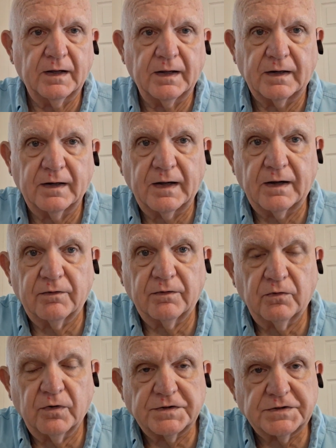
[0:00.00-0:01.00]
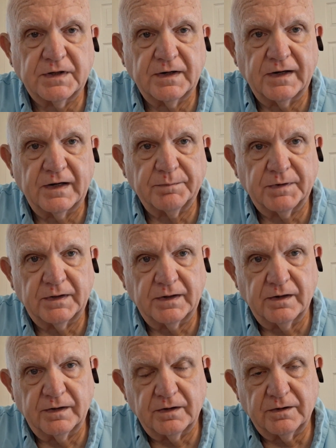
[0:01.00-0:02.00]
I, I don't know what's going to happen
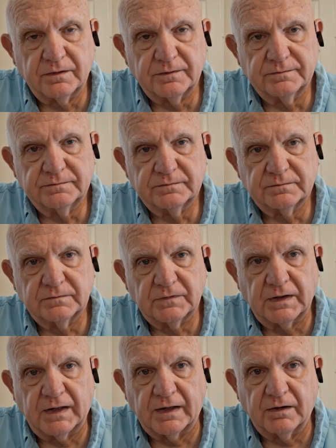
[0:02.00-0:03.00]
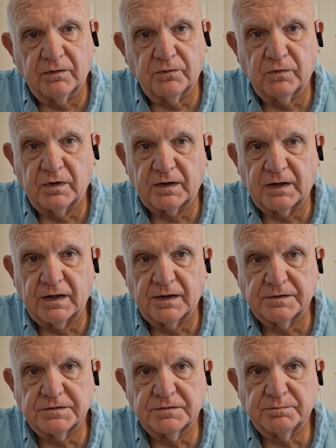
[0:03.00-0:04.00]
there, y'all. I know what
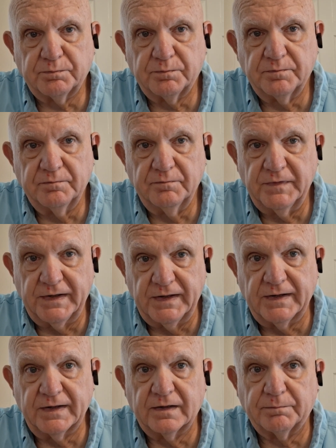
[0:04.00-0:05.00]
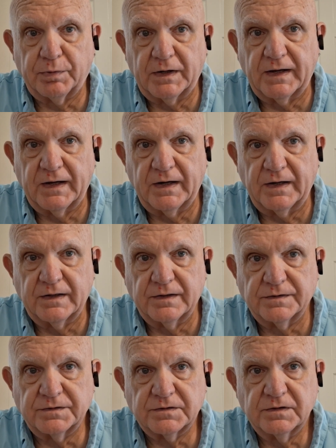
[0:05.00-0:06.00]
God's end plan
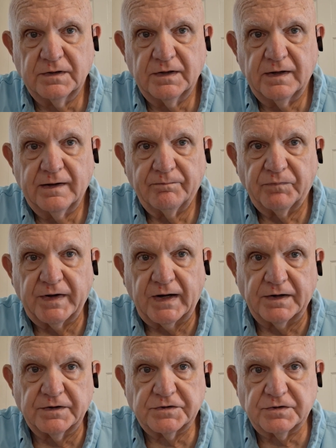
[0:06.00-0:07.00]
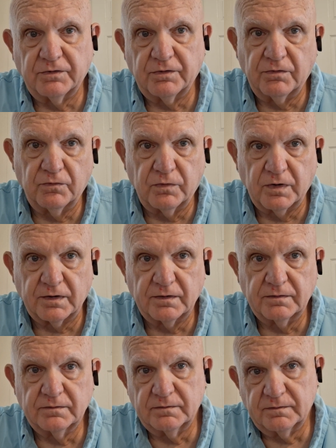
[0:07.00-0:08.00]
is. I just don't know what
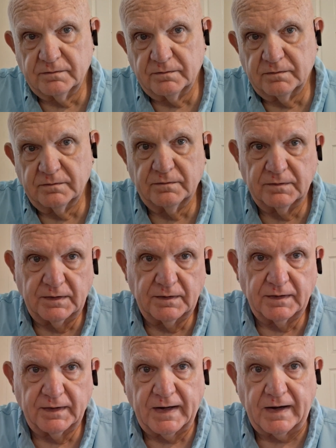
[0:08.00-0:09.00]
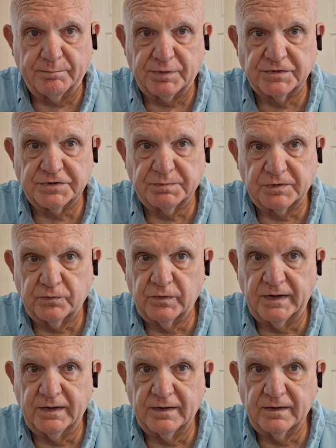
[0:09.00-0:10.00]
happens
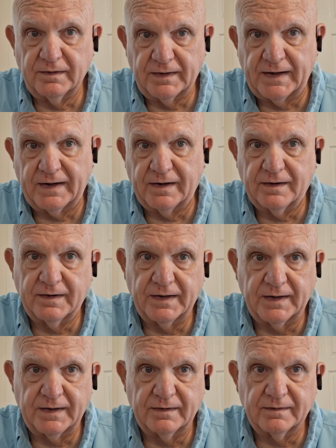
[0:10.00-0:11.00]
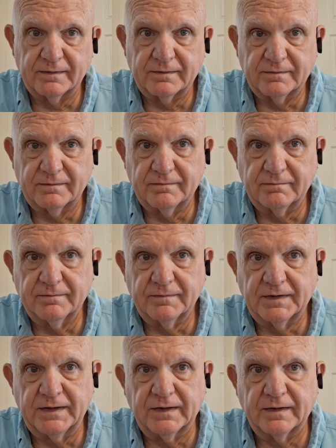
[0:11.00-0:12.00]
between now and
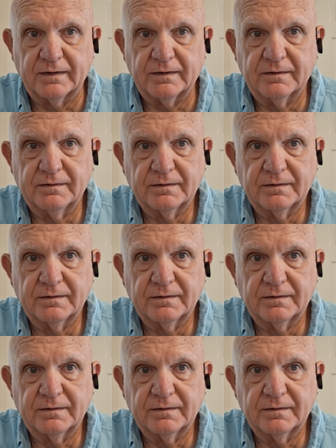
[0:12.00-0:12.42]
then